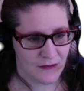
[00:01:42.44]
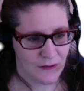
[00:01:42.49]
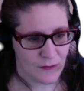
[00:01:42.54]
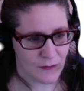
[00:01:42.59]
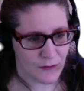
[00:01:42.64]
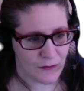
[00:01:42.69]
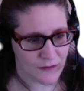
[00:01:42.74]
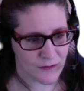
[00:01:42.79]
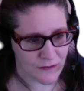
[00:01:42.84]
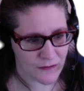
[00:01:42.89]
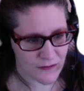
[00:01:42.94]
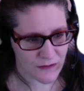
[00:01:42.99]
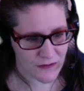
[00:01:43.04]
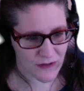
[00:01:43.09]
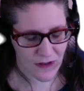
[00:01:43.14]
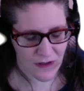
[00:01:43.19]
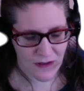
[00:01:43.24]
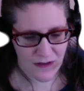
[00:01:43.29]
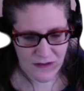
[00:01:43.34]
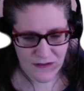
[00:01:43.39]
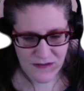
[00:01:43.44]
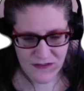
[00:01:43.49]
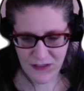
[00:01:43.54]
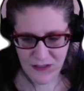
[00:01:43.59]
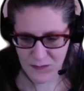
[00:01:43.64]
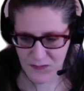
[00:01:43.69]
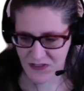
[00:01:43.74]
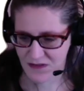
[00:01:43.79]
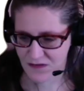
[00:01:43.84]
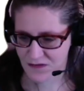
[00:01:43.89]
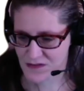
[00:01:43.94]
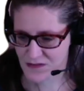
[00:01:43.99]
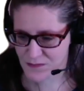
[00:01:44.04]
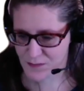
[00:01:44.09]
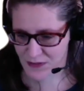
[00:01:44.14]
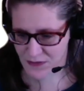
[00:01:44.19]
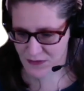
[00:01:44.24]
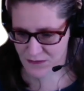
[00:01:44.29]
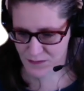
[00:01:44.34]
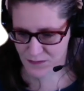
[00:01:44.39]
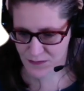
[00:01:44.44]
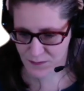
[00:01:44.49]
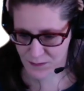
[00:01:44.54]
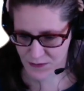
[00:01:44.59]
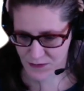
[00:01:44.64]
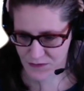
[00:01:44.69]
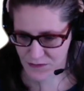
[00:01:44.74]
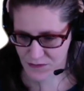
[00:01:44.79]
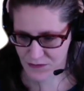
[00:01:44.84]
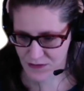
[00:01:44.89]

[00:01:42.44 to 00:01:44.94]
Oracle cards help me clear spiritual